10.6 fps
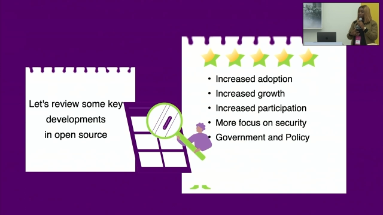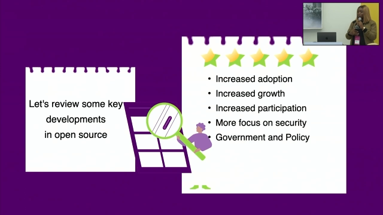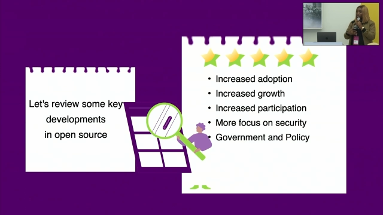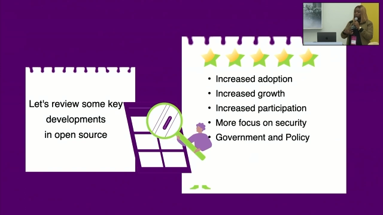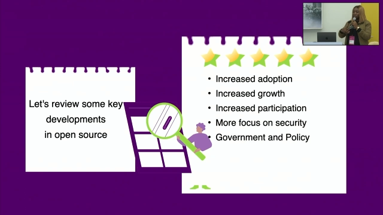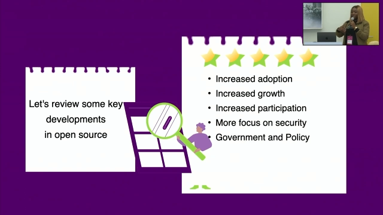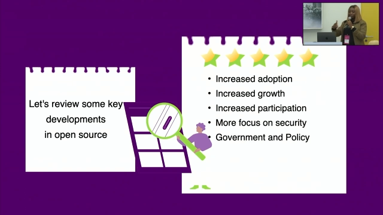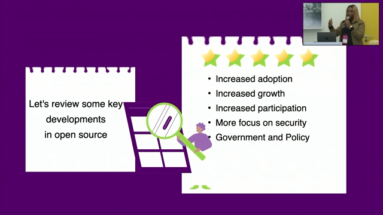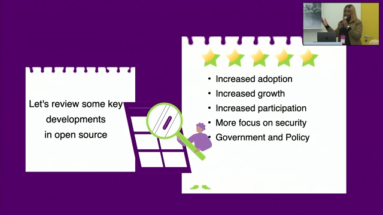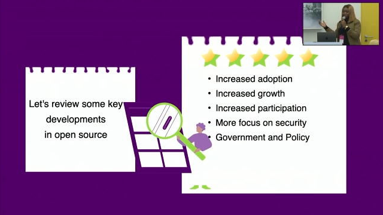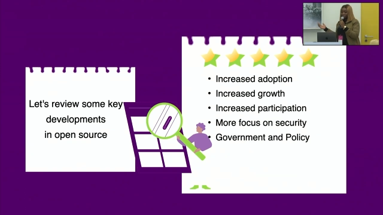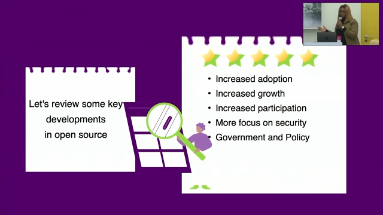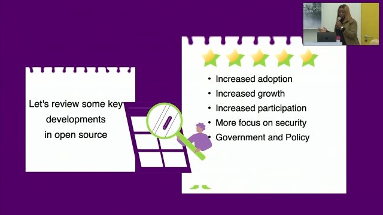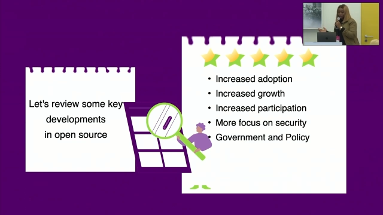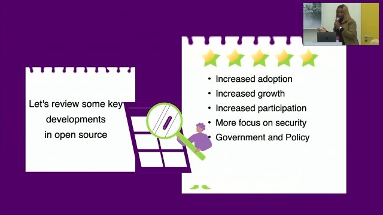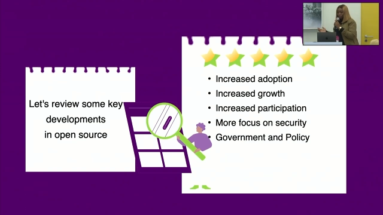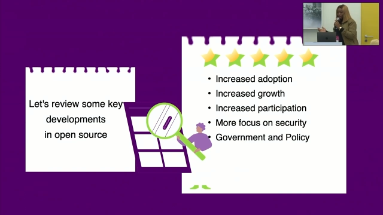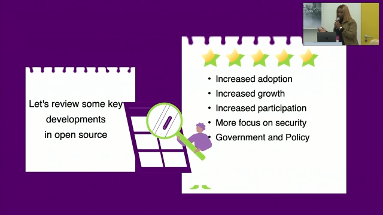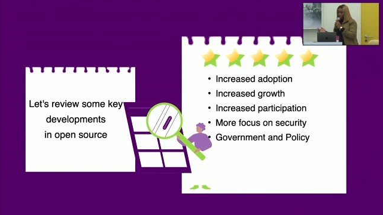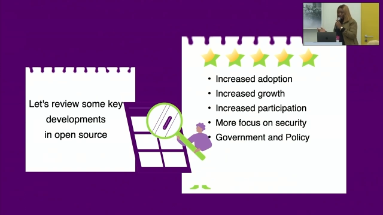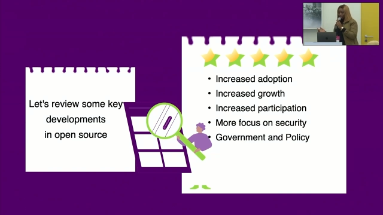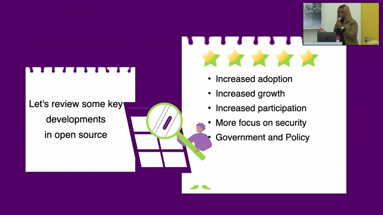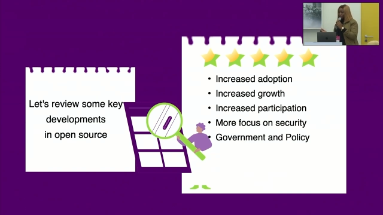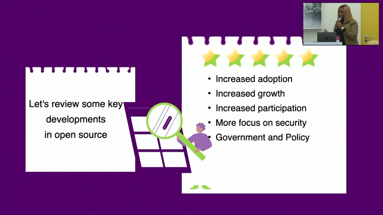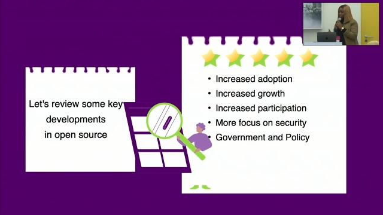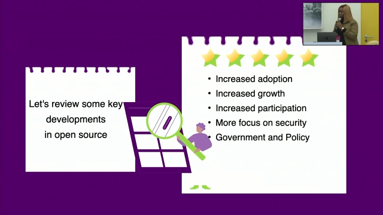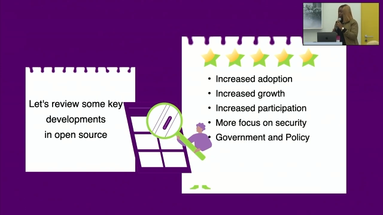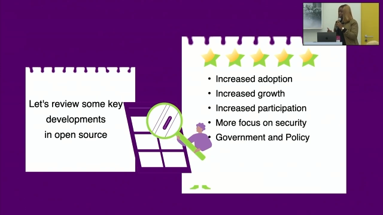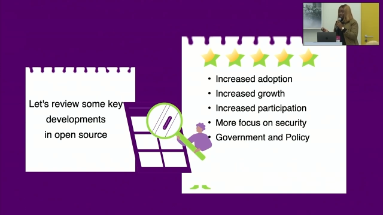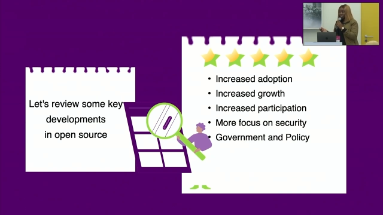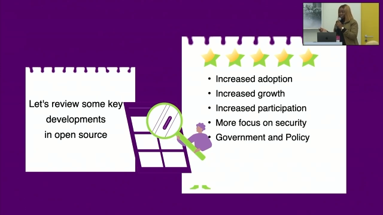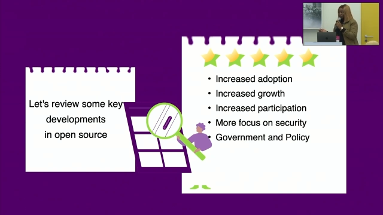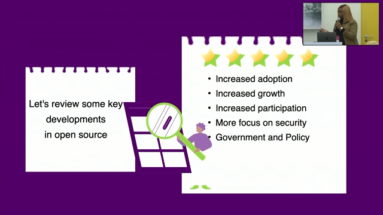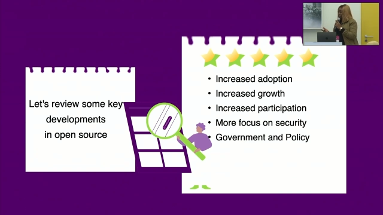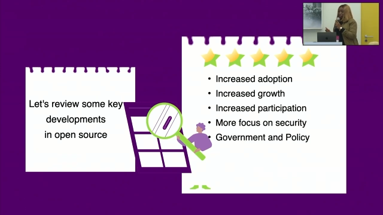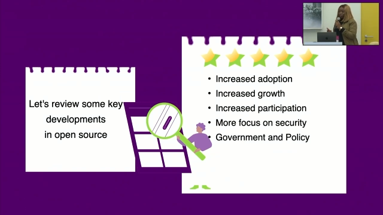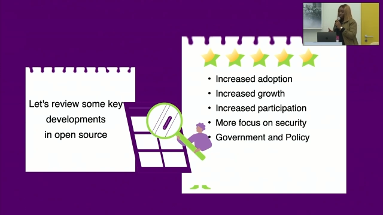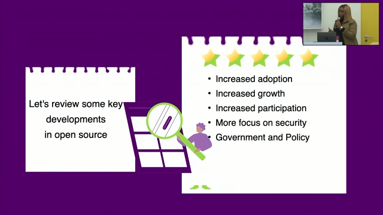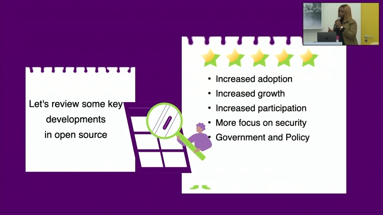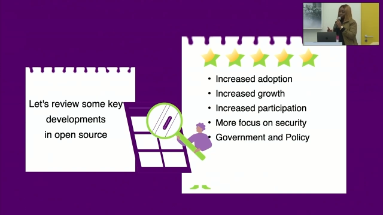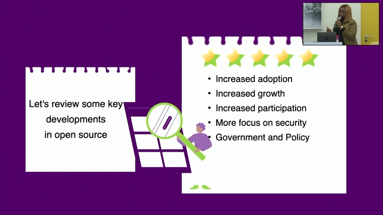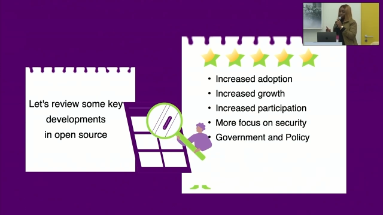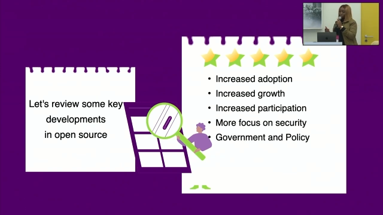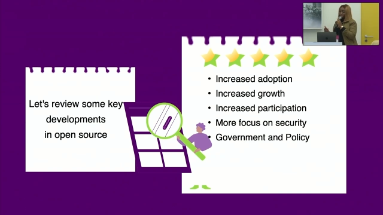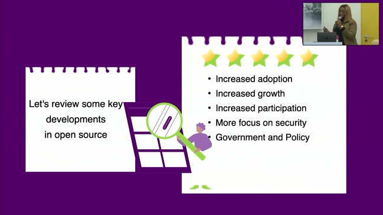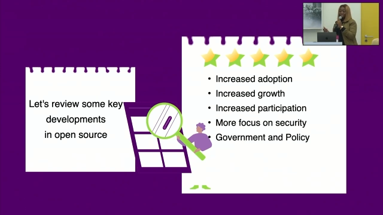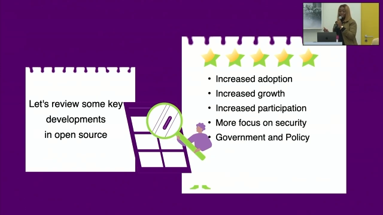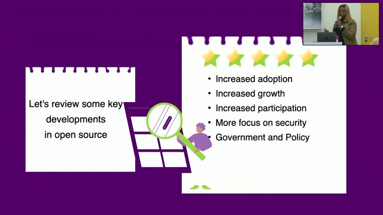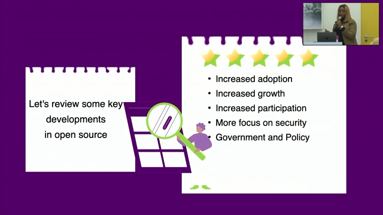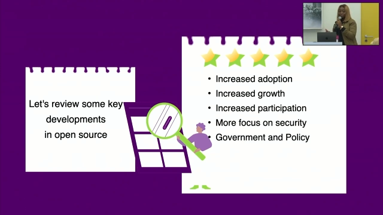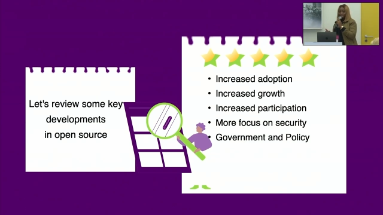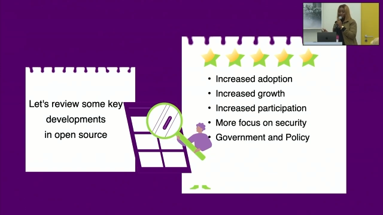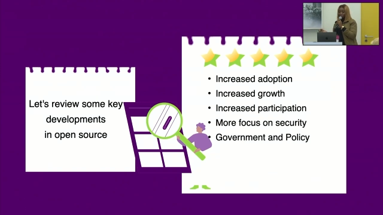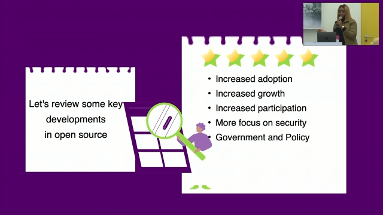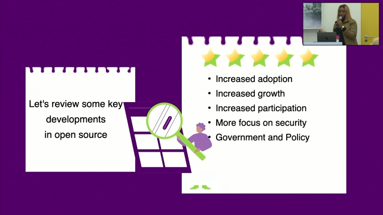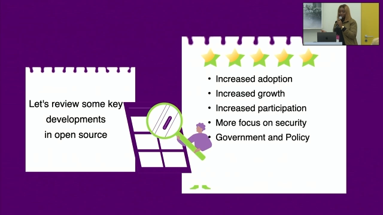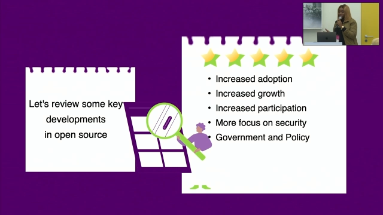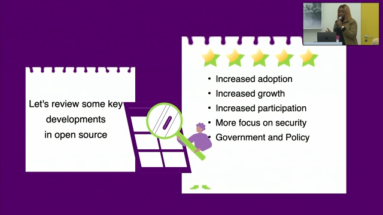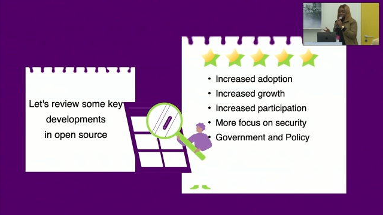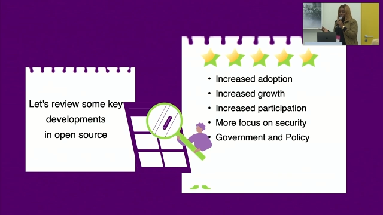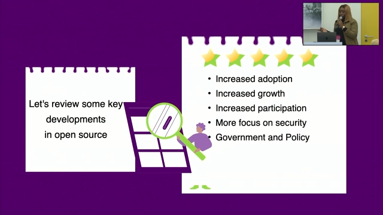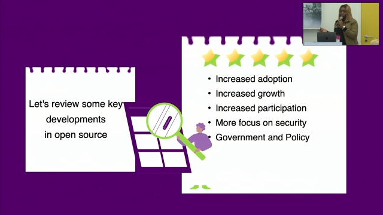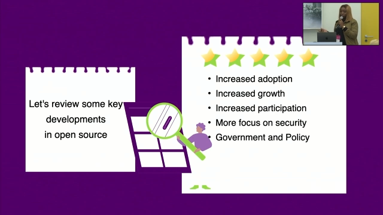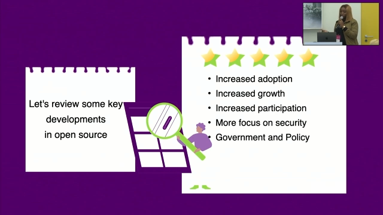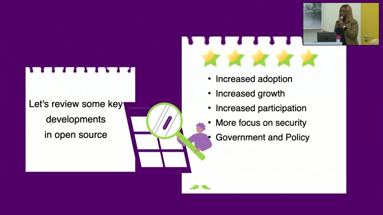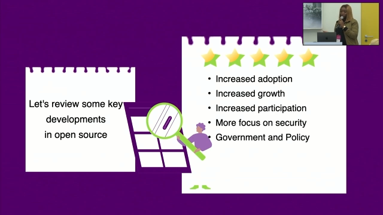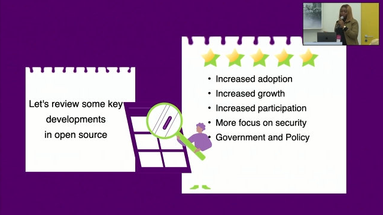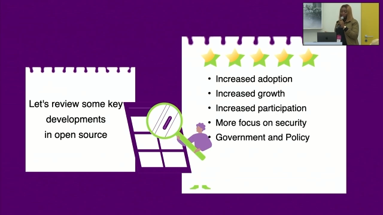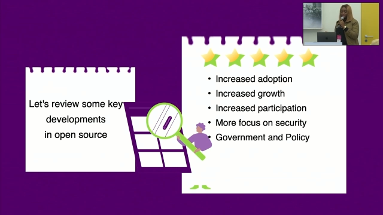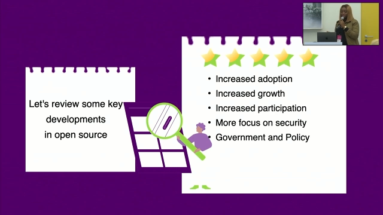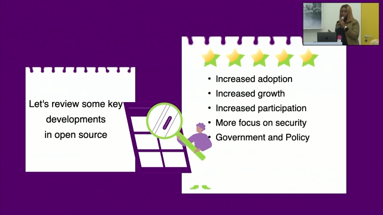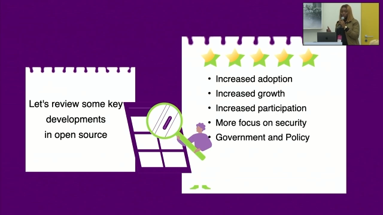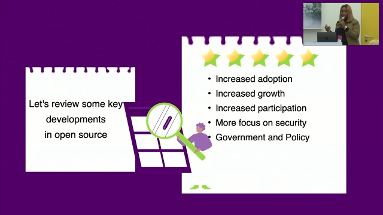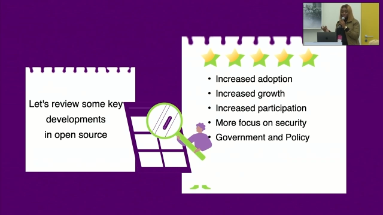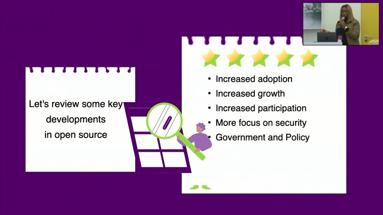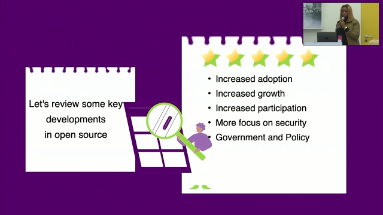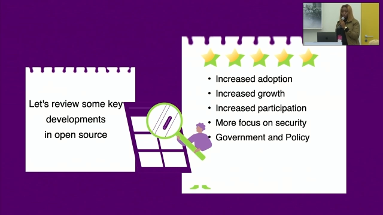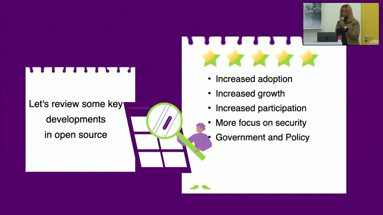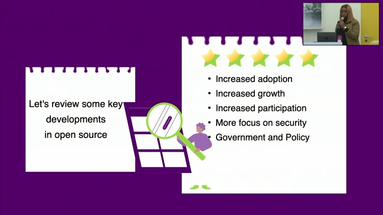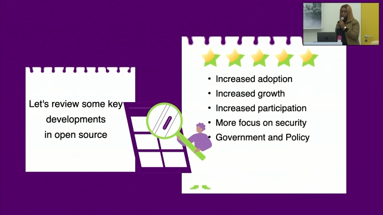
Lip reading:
(no speaker visible)